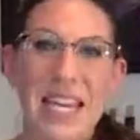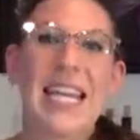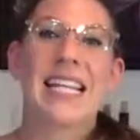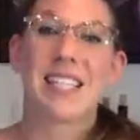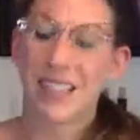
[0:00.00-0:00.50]

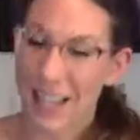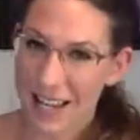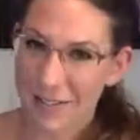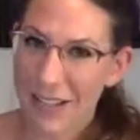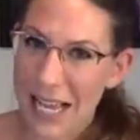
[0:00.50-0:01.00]
It's a lot
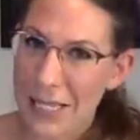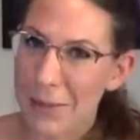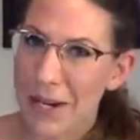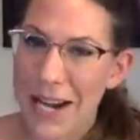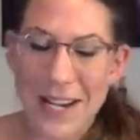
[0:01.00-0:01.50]
of
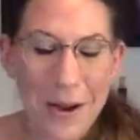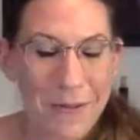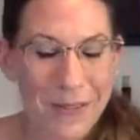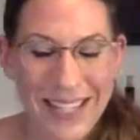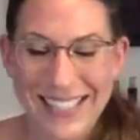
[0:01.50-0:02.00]
glassware, I know,
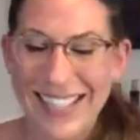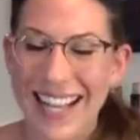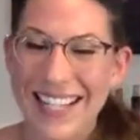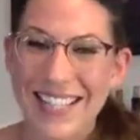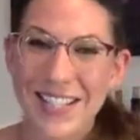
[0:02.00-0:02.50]
for these
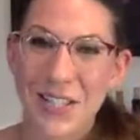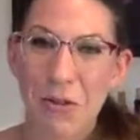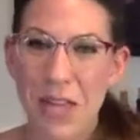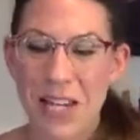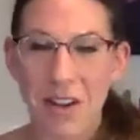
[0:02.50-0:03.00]
classes. So
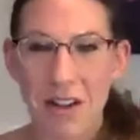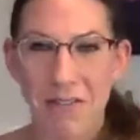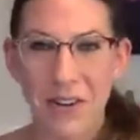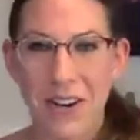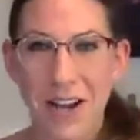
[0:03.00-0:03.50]
thank y'all
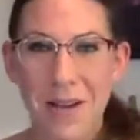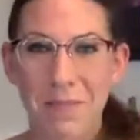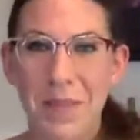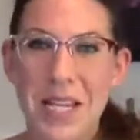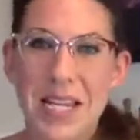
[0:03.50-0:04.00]

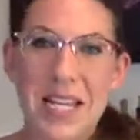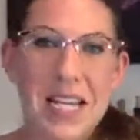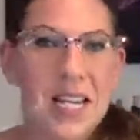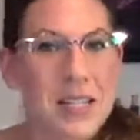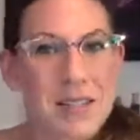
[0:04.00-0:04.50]
for
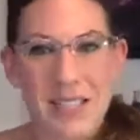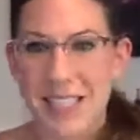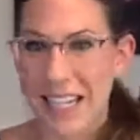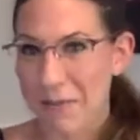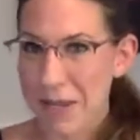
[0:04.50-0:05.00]

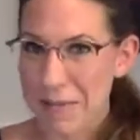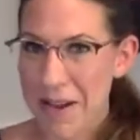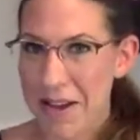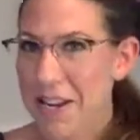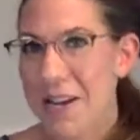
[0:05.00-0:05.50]
sticking with me
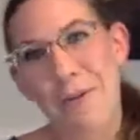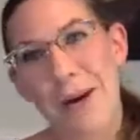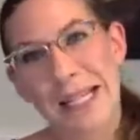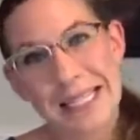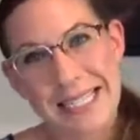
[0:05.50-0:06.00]
on a
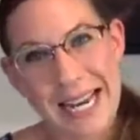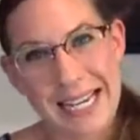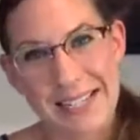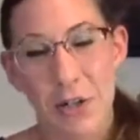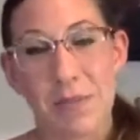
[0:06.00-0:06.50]
Wednesday
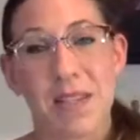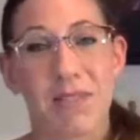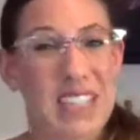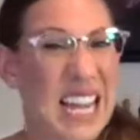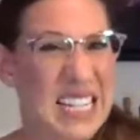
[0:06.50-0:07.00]
in terms of
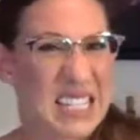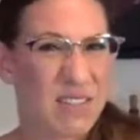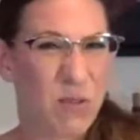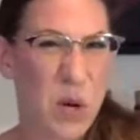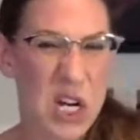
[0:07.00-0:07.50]
lots
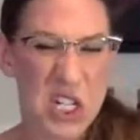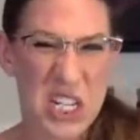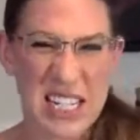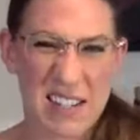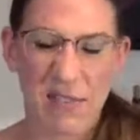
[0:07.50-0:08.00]
of
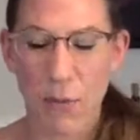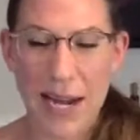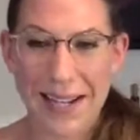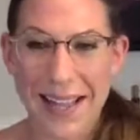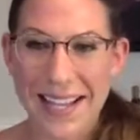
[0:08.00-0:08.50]
washing of
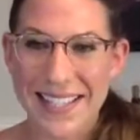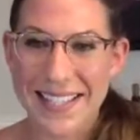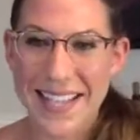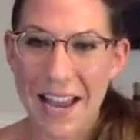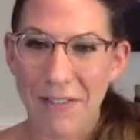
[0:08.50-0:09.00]
wine
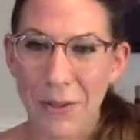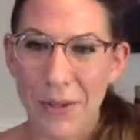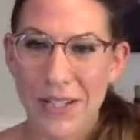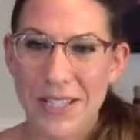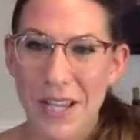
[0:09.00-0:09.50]
glasses
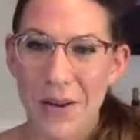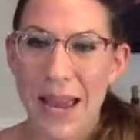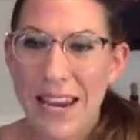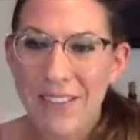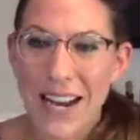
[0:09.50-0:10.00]
afterwards. So
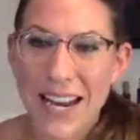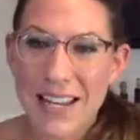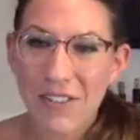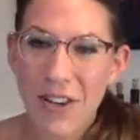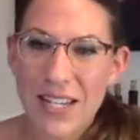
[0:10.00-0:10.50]
hey,
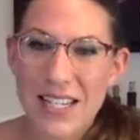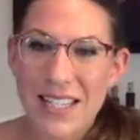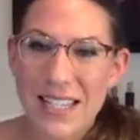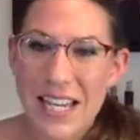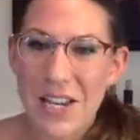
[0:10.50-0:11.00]
Ryan, great to
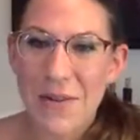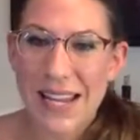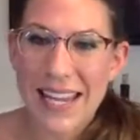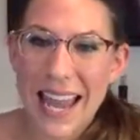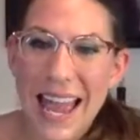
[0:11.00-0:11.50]
see you
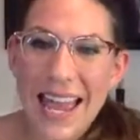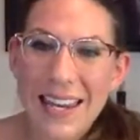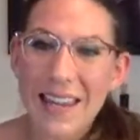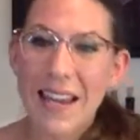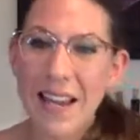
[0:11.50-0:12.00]

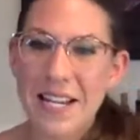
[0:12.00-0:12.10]
again.